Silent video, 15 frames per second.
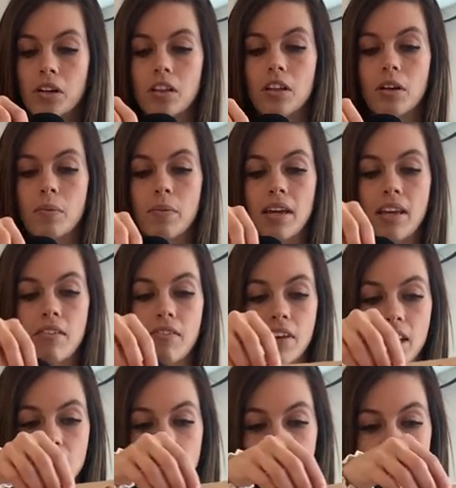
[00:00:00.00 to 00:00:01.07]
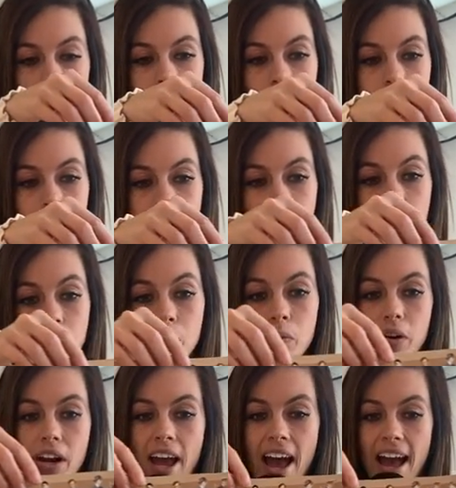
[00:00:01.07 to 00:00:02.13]
their main fashion. They would
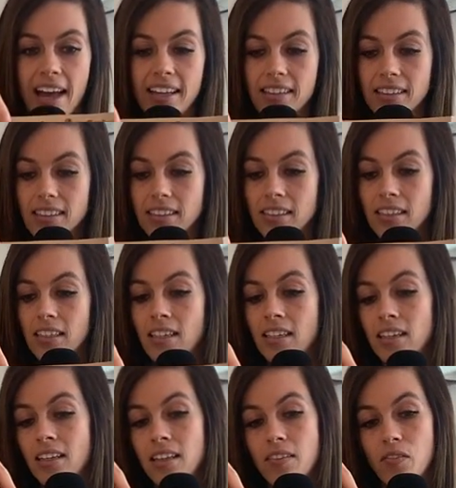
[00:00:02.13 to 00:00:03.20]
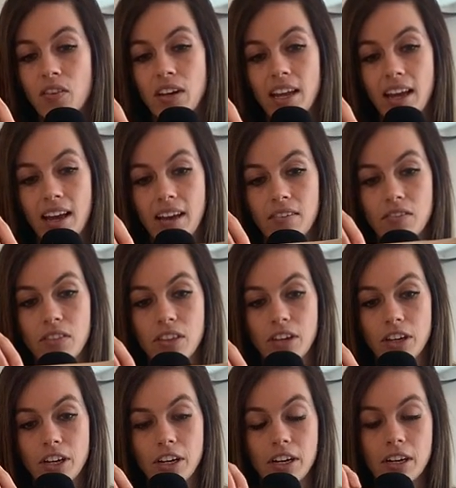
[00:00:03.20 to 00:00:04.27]
wear hats, would have
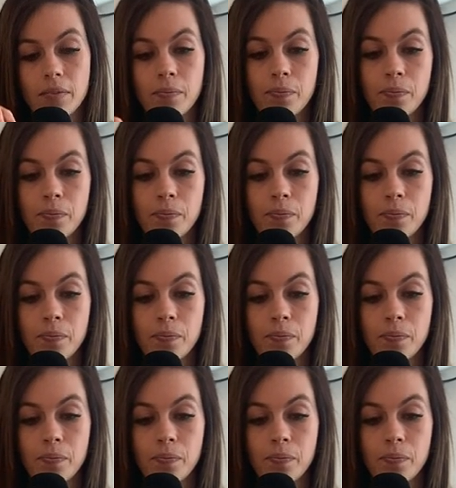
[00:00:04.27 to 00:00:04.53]
their